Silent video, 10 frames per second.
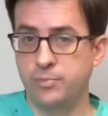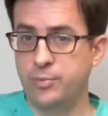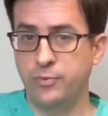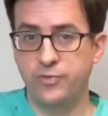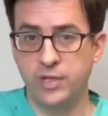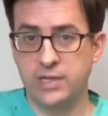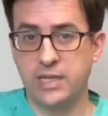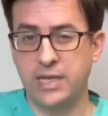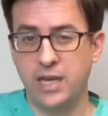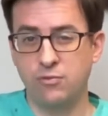People feel like
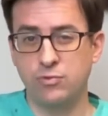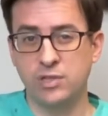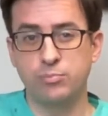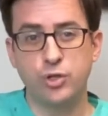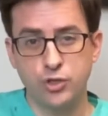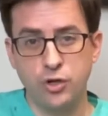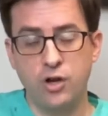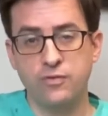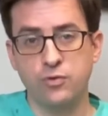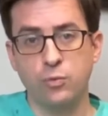they can't really push
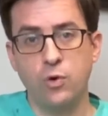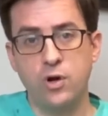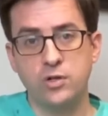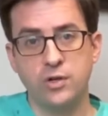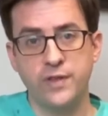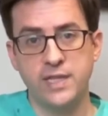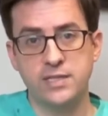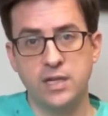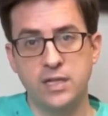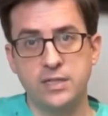off or walk on that
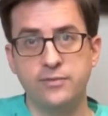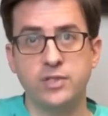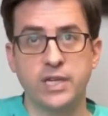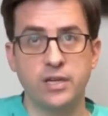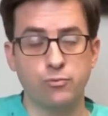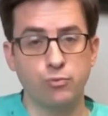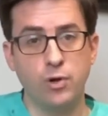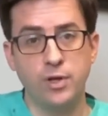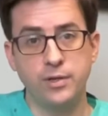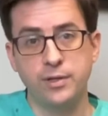side, definitely can't
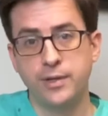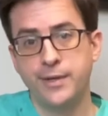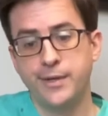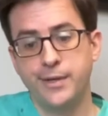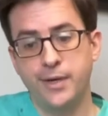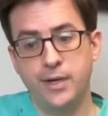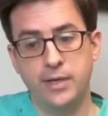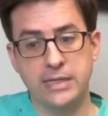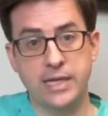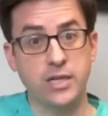run, uh,
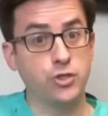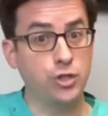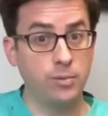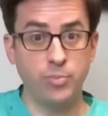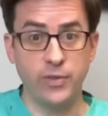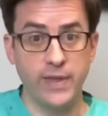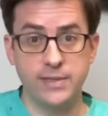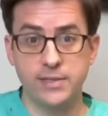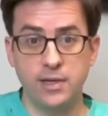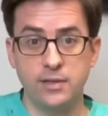and can't jump on that
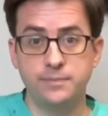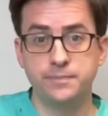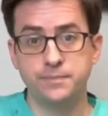side.